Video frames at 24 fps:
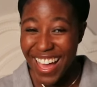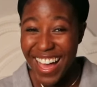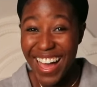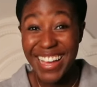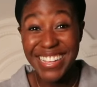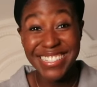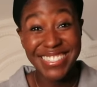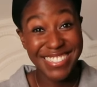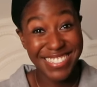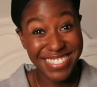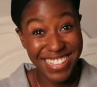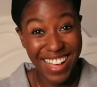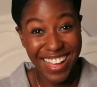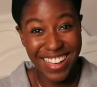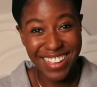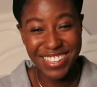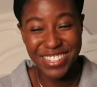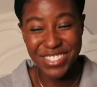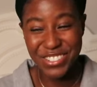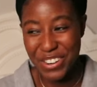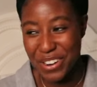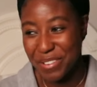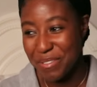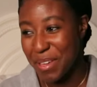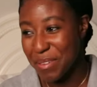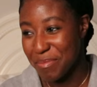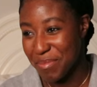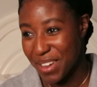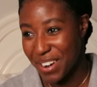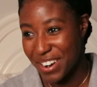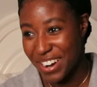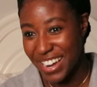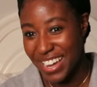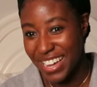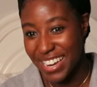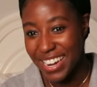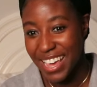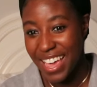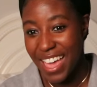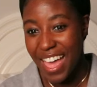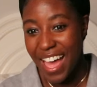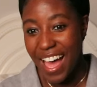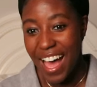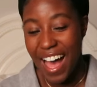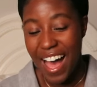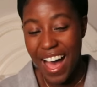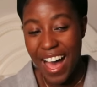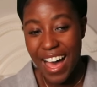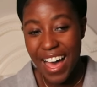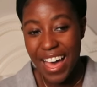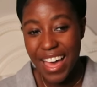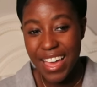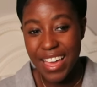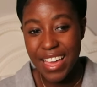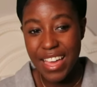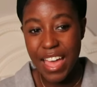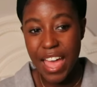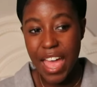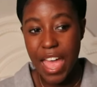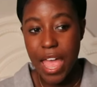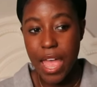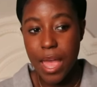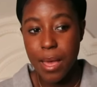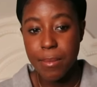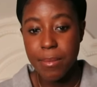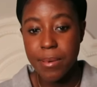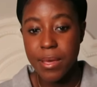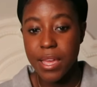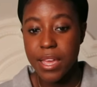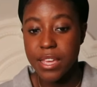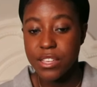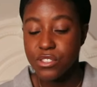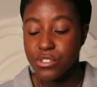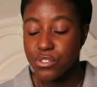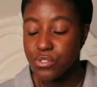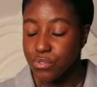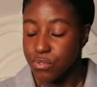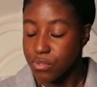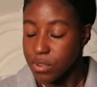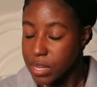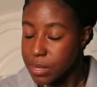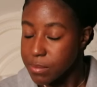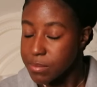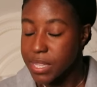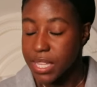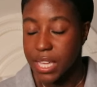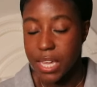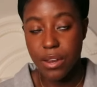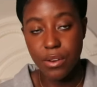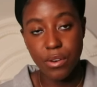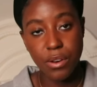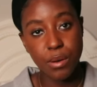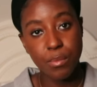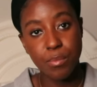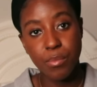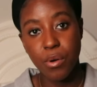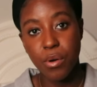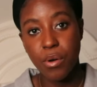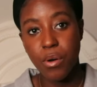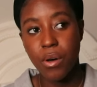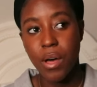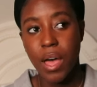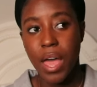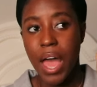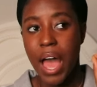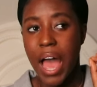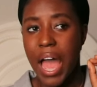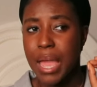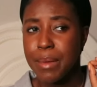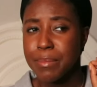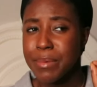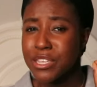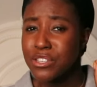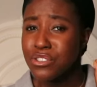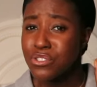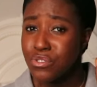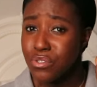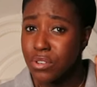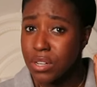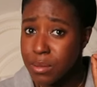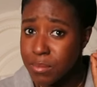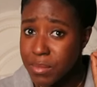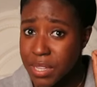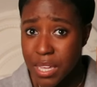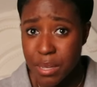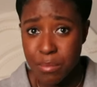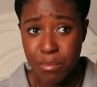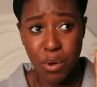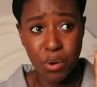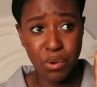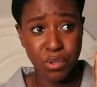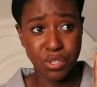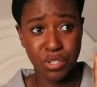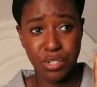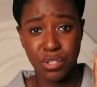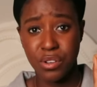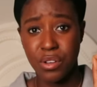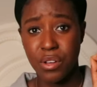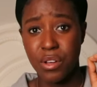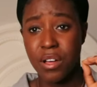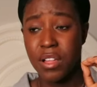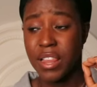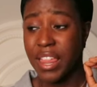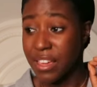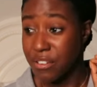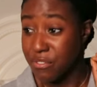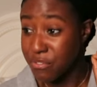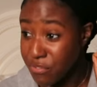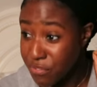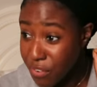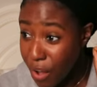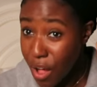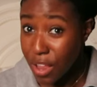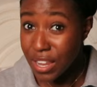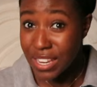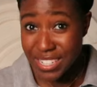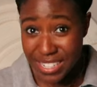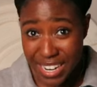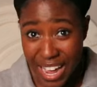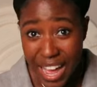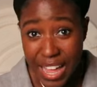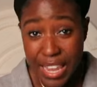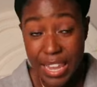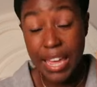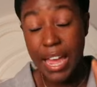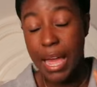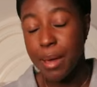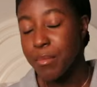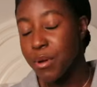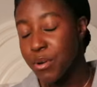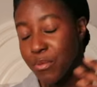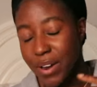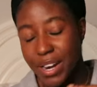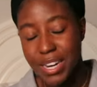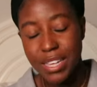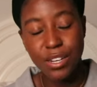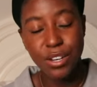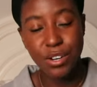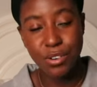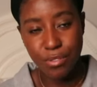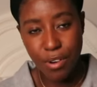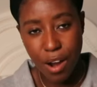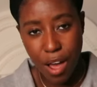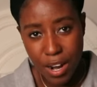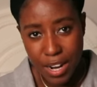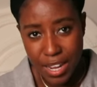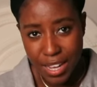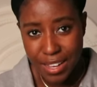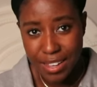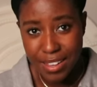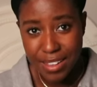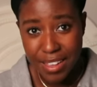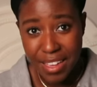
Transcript: I suck during my period. I am extremely irritable, I'm extremely emotional, like volatile, like I'm already neurotic.